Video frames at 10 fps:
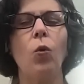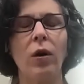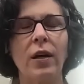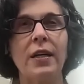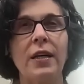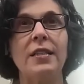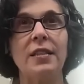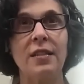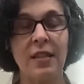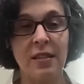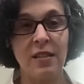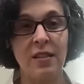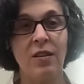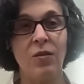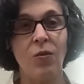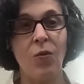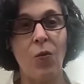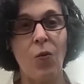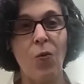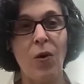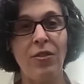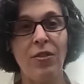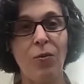were consistent with